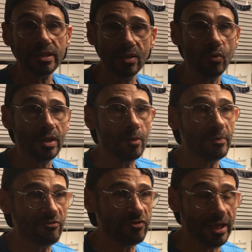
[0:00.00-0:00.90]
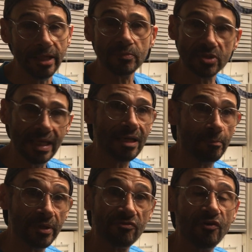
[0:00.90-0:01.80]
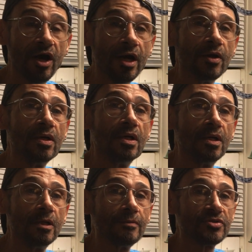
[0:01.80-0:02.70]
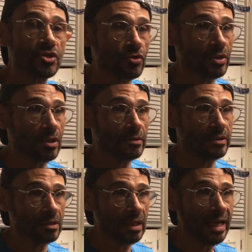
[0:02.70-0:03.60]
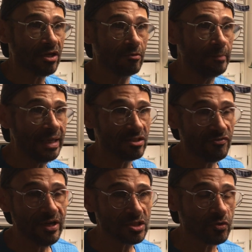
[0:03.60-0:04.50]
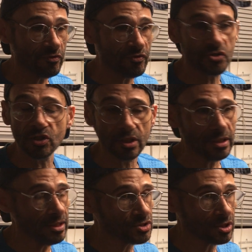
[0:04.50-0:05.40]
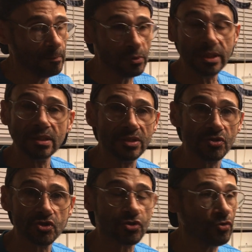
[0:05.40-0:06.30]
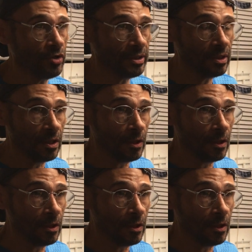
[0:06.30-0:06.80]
they went up in flames. They had a big fire. So the lacquer manufacturing facility is completely destroyed.